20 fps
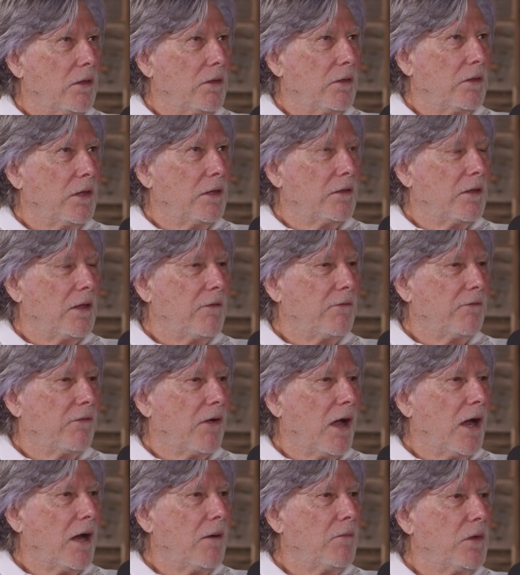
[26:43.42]
the
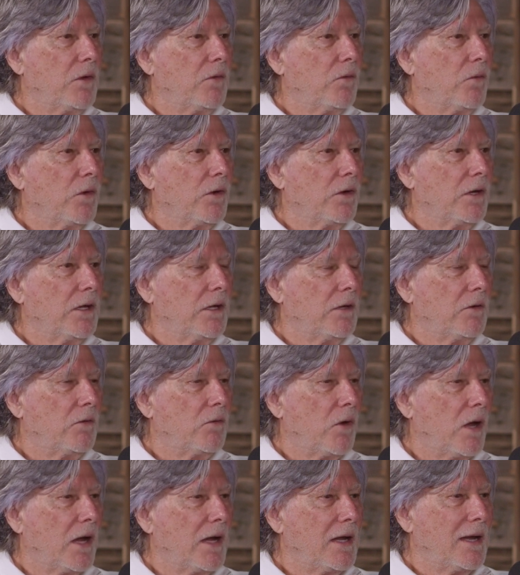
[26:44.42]
environment we're in
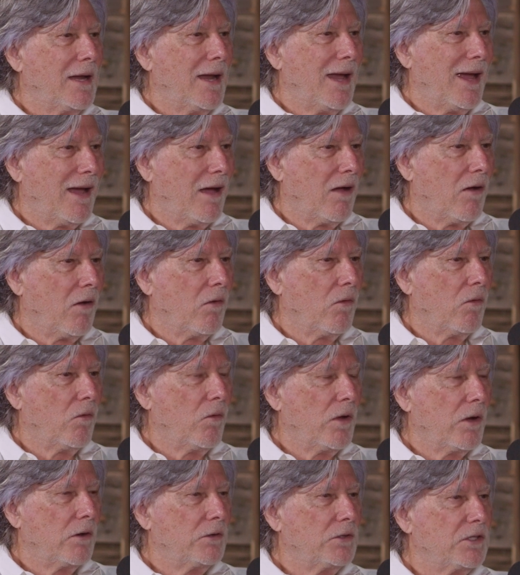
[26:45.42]
right now,
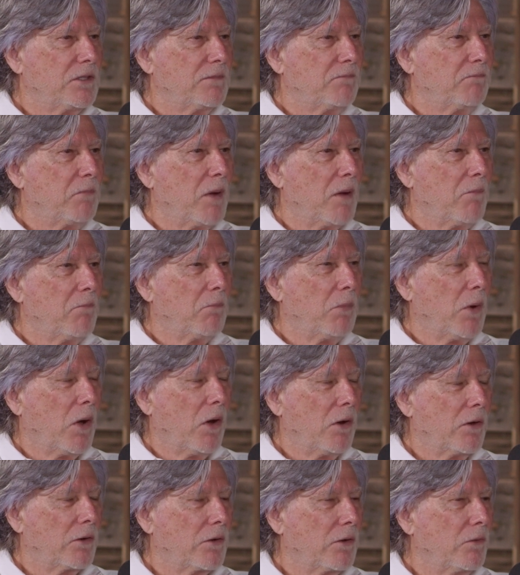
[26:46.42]
we are just
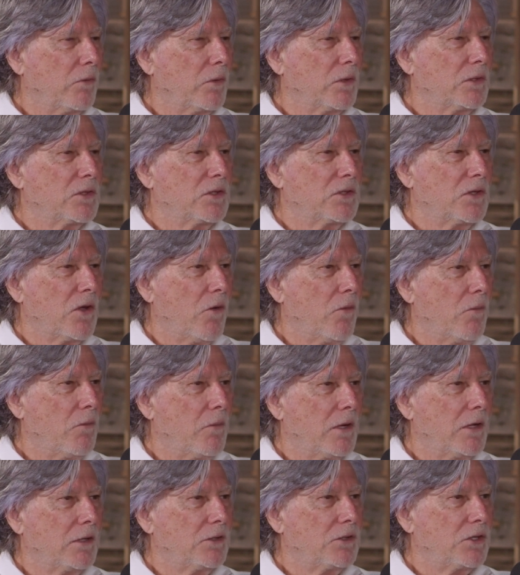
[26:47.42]
bombarded with so
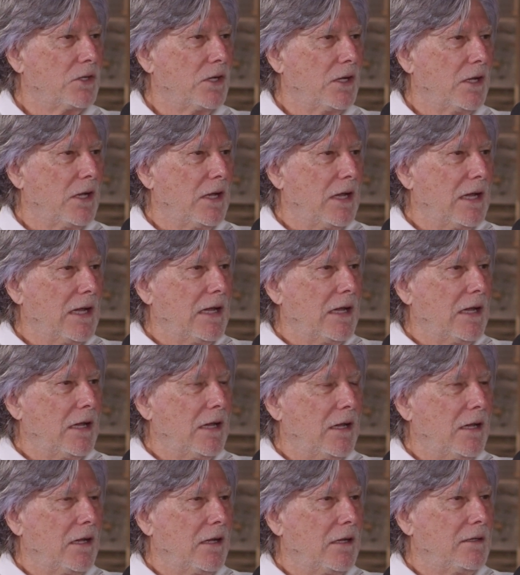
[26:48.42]
much
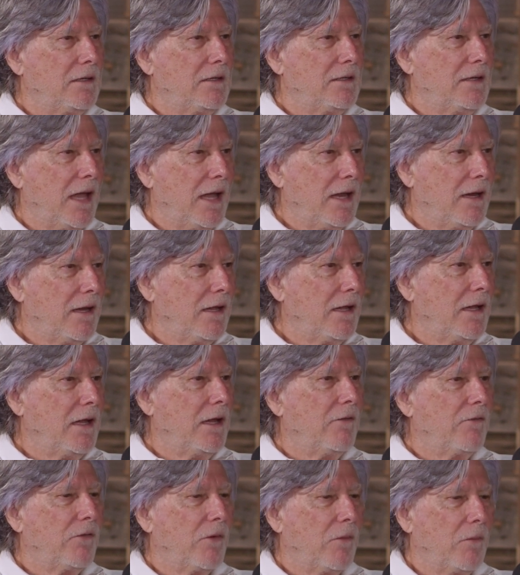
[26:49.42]
data,
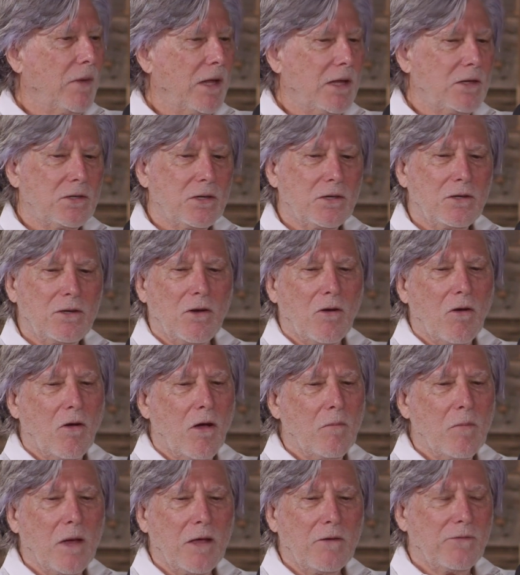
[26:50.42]
information. You know,
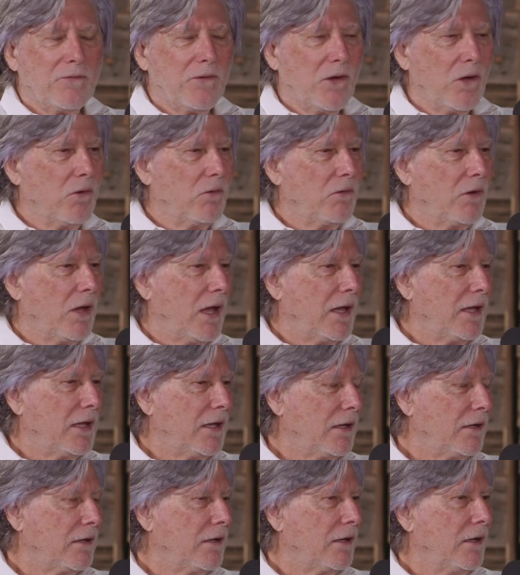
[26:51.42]
on my phone, I
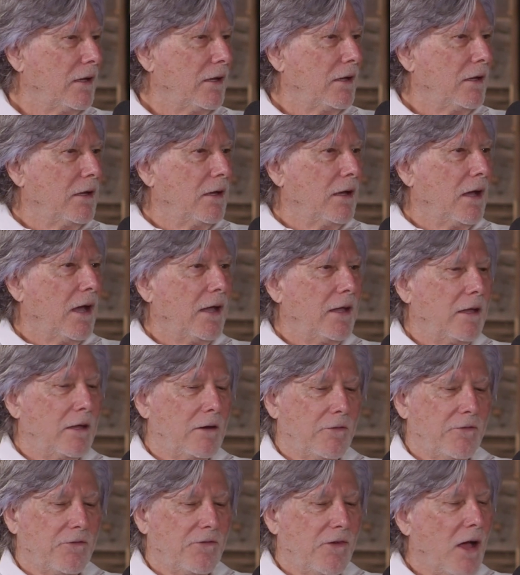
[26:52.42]
get
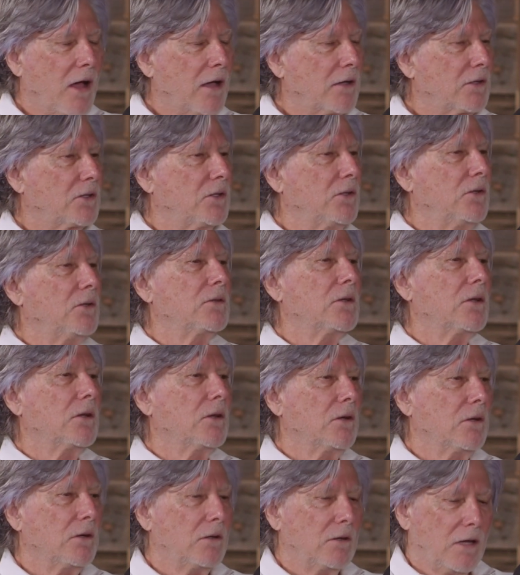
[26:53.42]
a Fox News
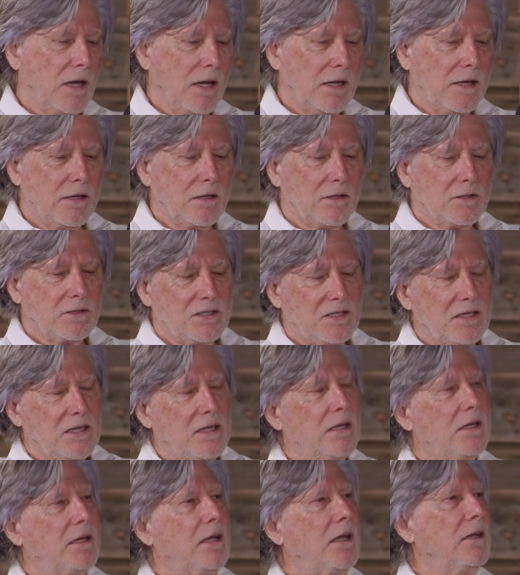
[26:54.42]
alert, I get a
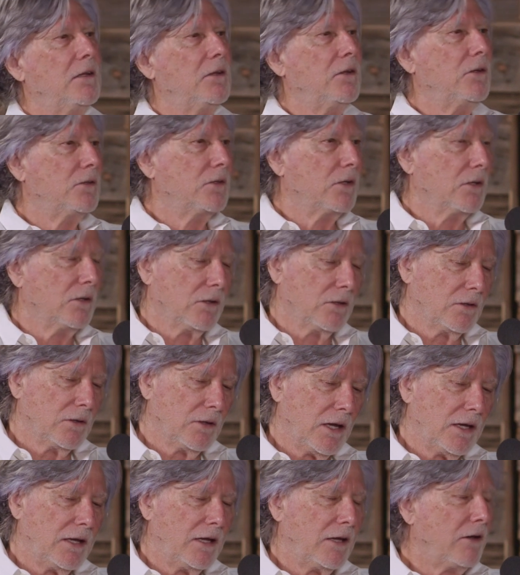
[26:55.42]
CNN news alert,
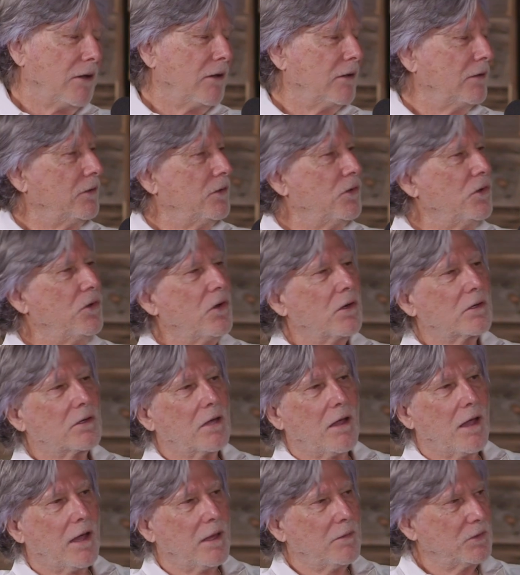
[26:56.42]
I get New York
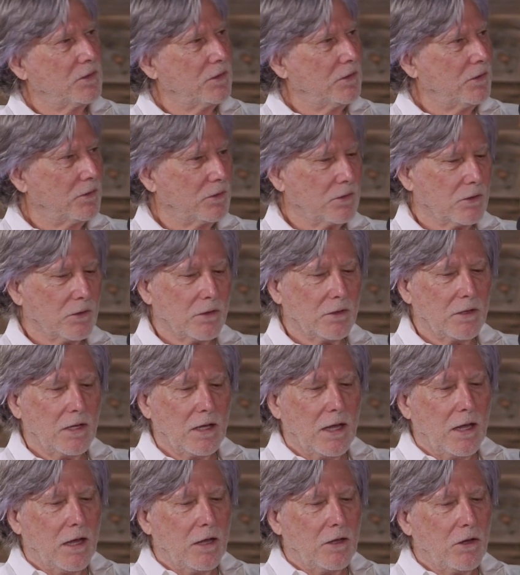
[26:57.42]
Times news alert.
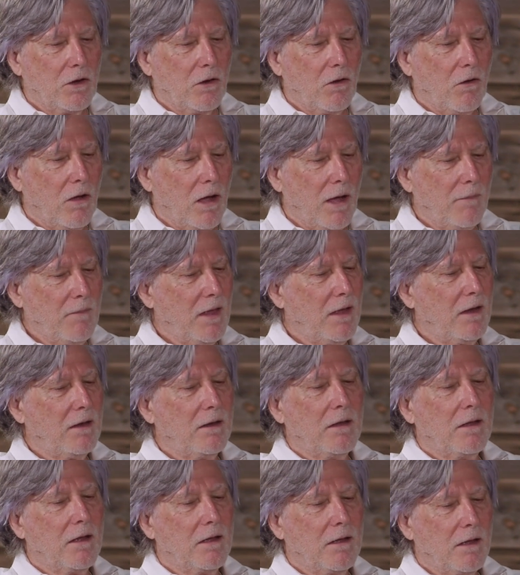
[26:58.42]
You know, I'm
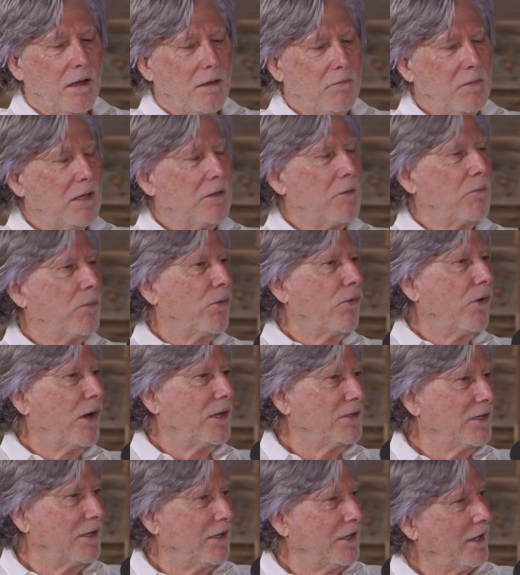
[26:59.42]
not the
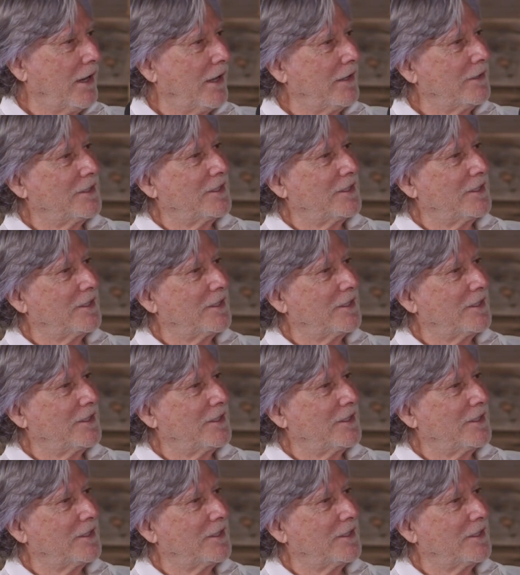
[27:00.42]
president of the United